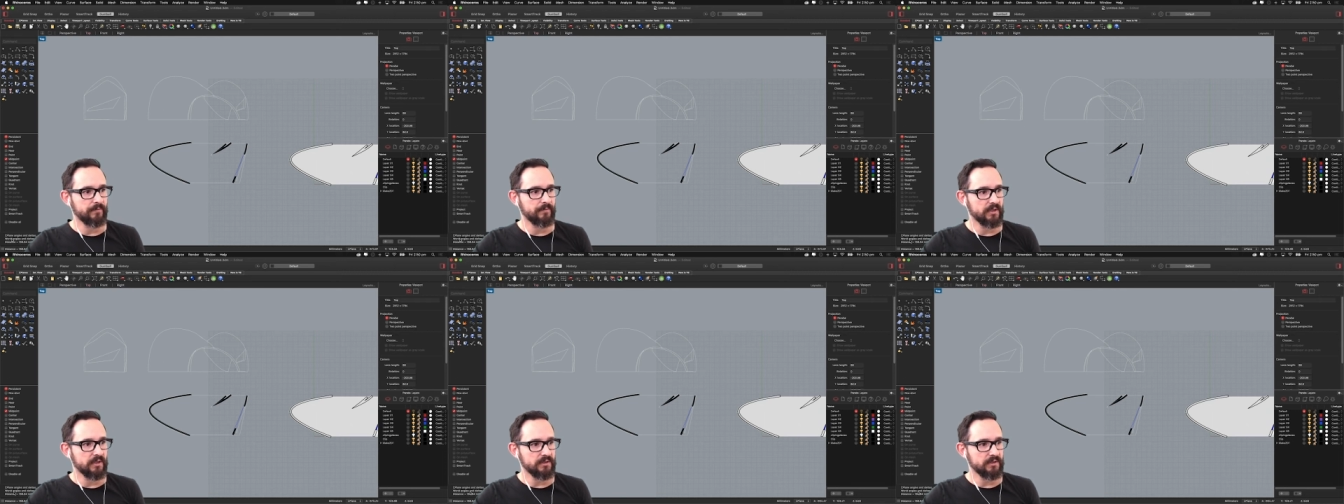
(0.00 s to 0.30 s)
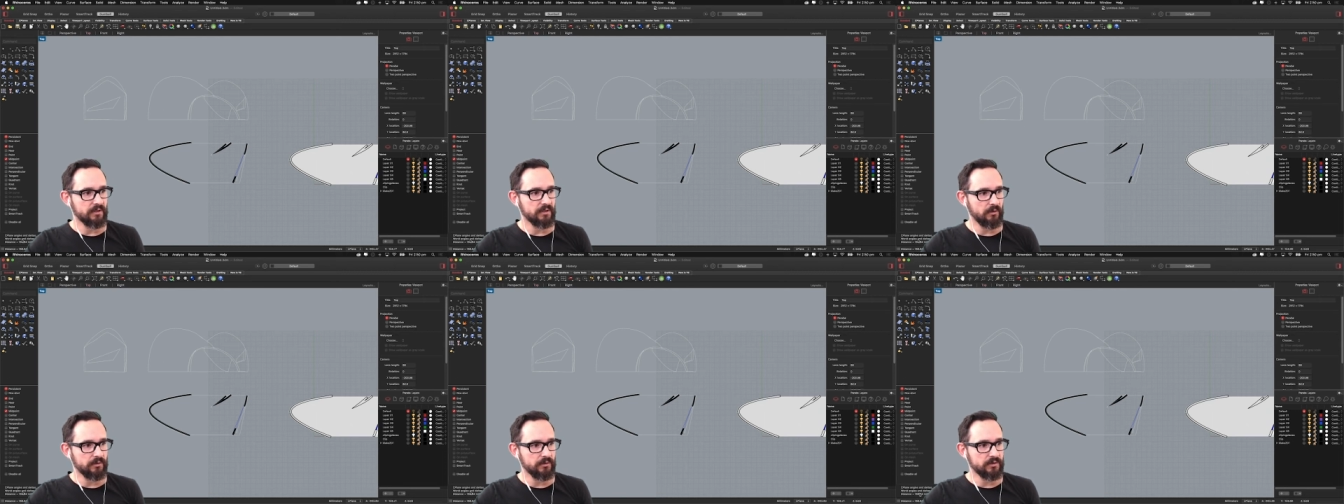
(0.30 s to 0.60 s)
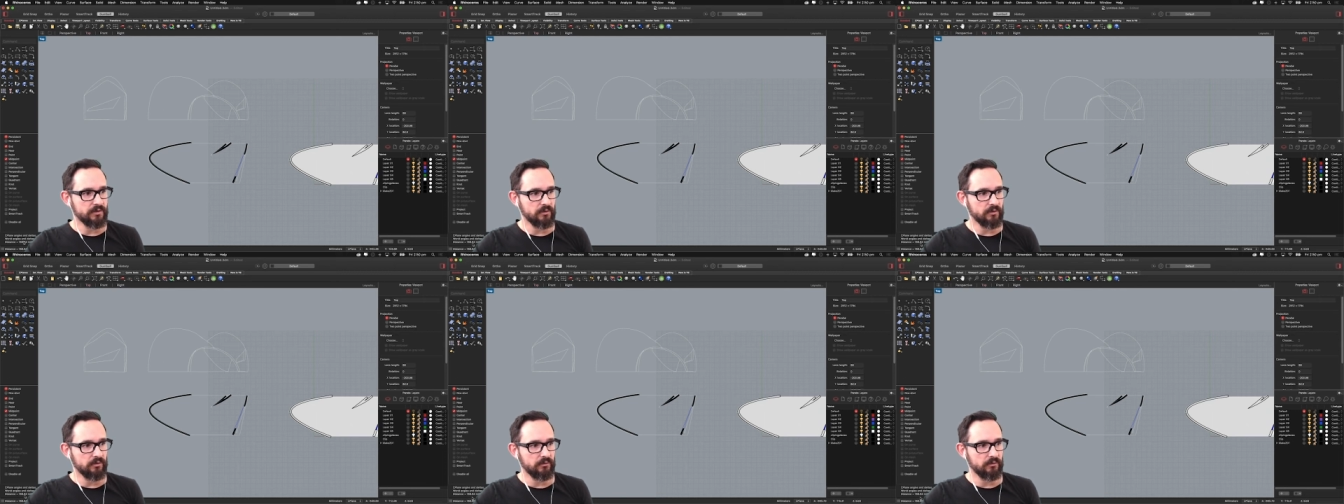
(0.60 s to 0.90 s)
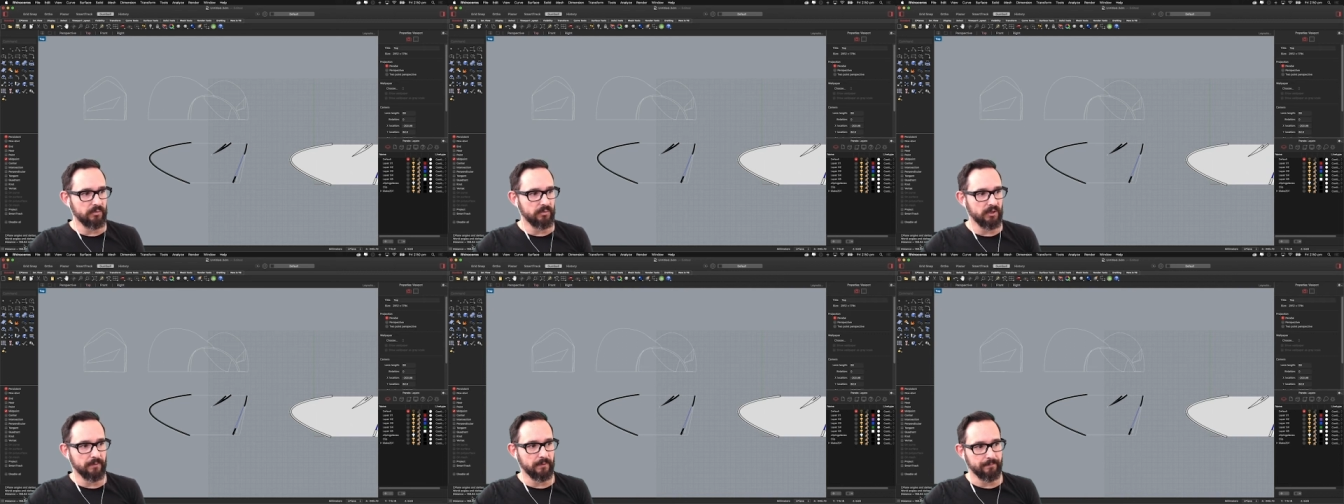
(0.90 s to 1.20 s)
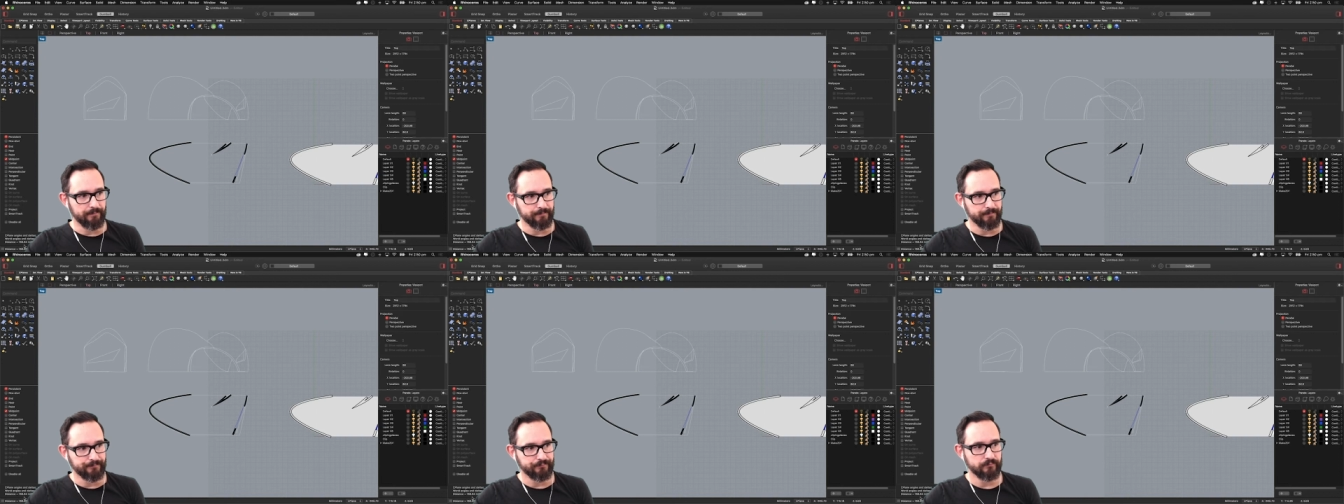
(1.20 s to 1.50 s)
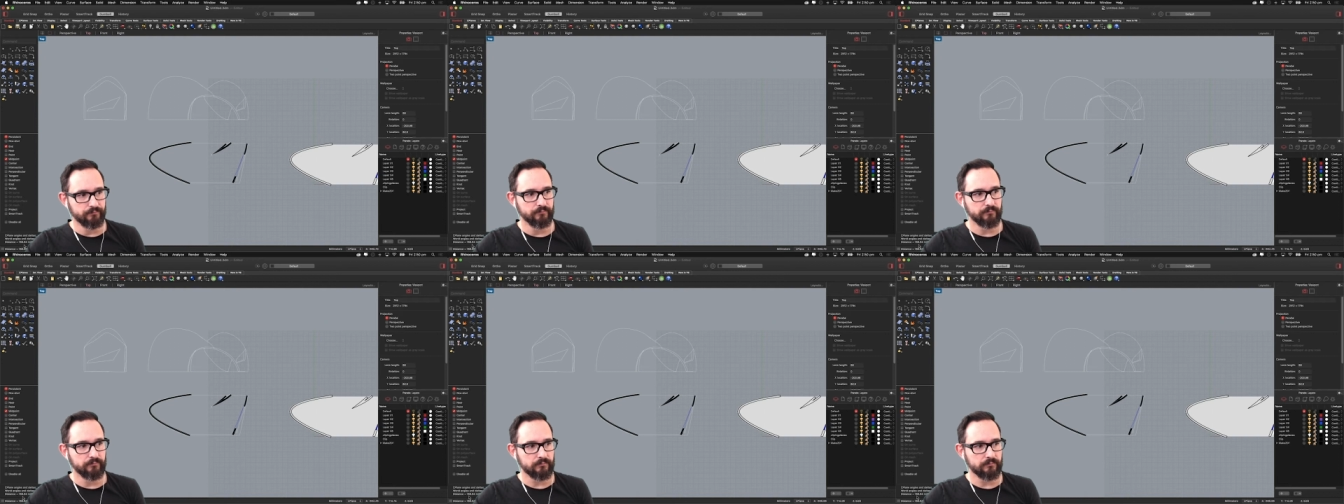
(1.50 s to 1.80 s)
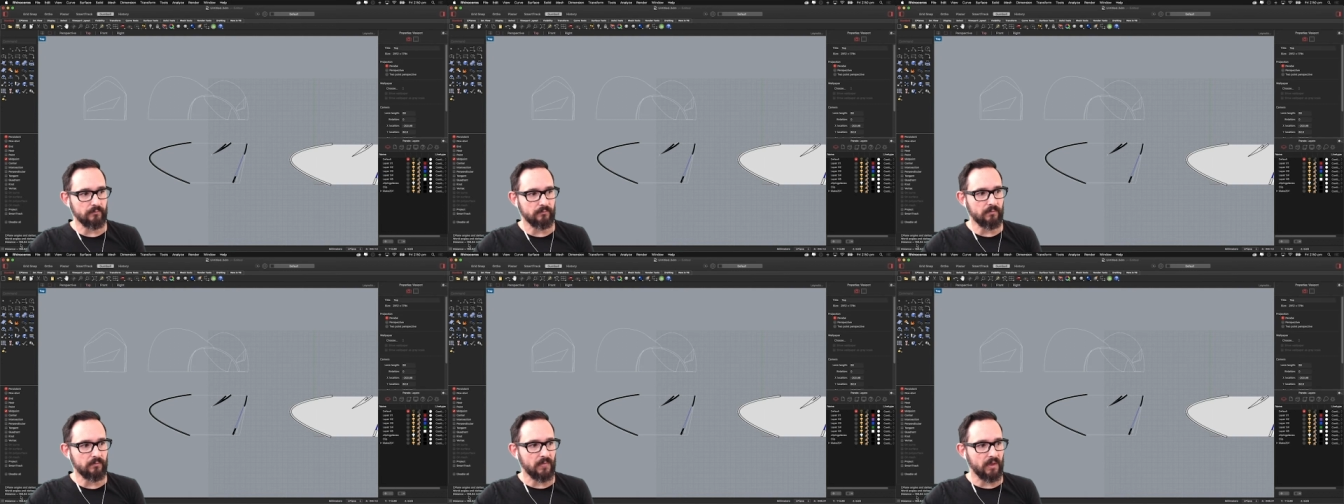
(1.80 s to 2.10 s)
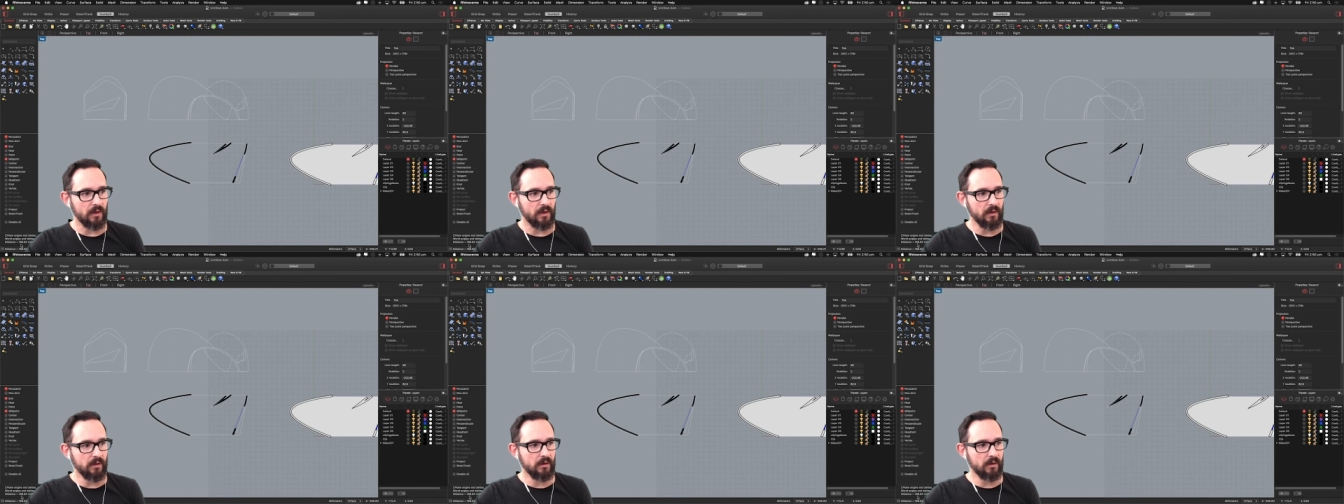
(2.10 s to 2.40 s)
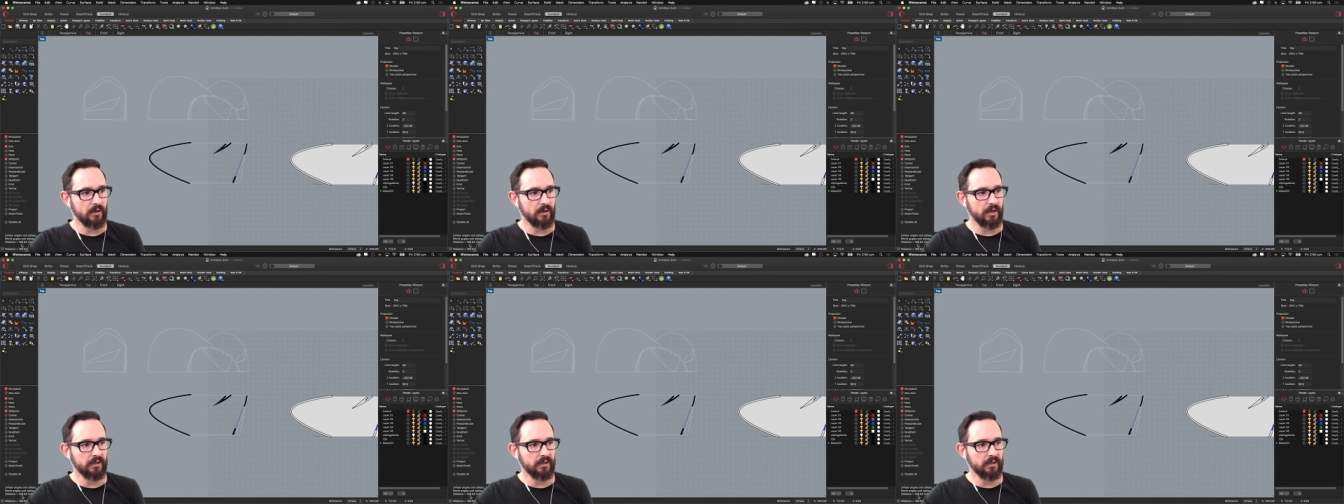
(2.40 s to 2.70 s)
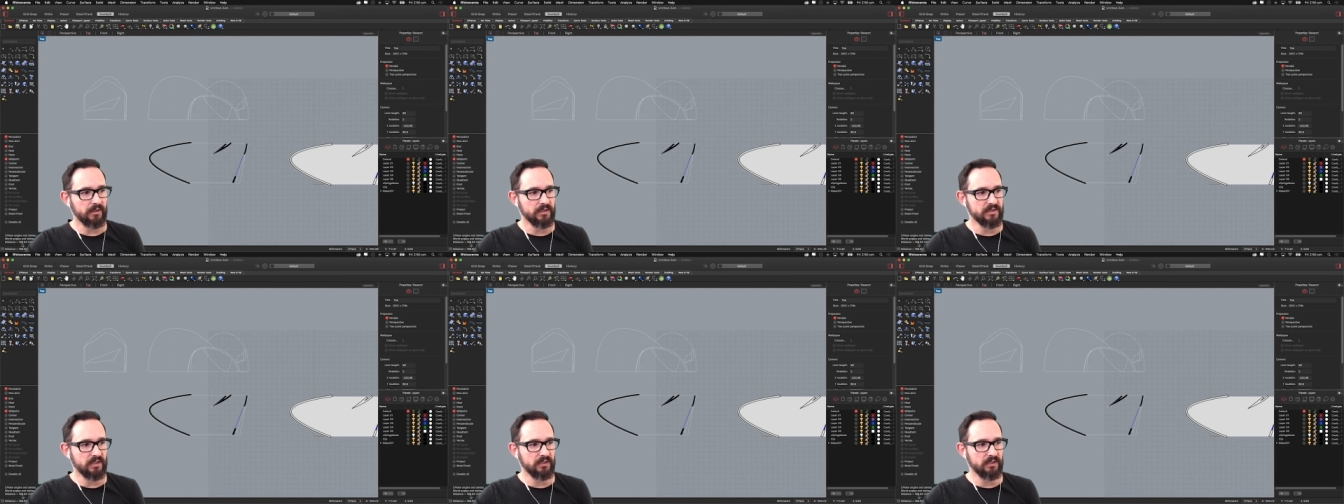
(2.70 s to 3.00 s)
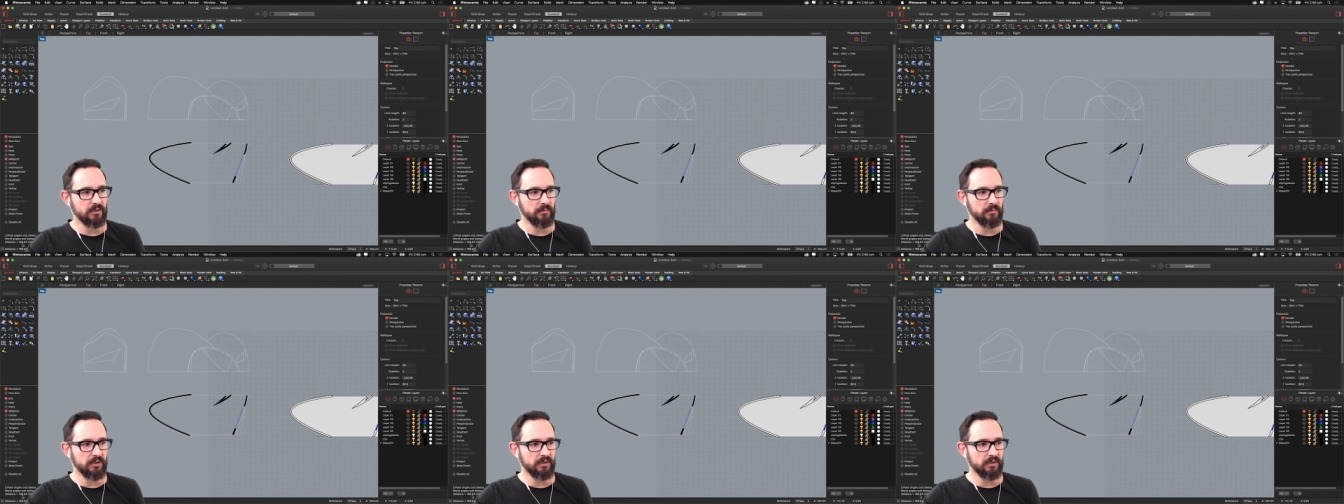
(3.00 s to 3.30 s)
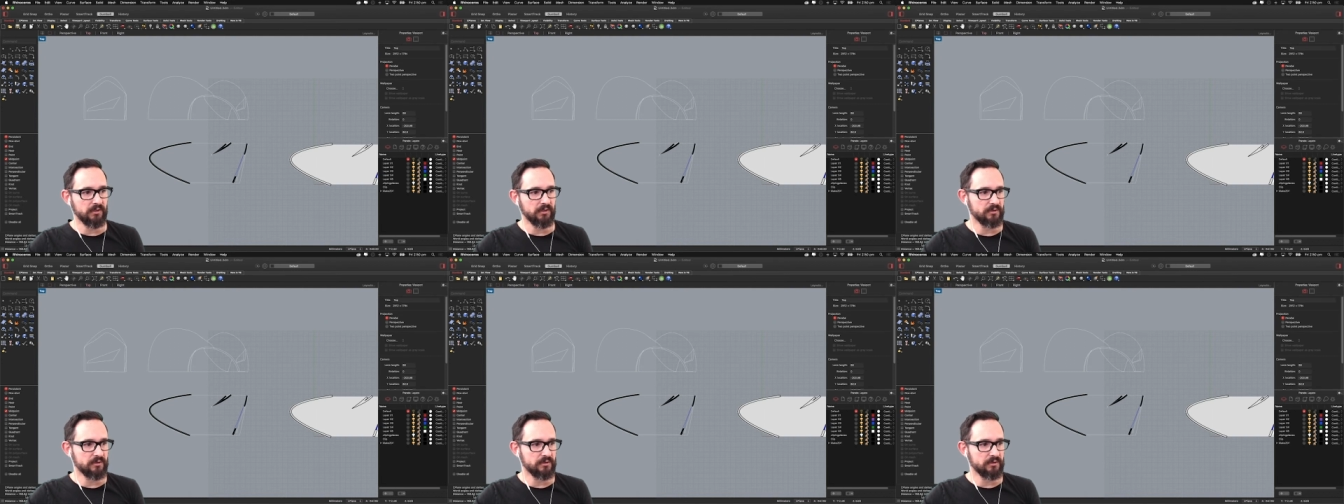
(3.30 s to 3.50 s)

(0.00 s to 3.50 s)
So it's going to be 18 centimeters,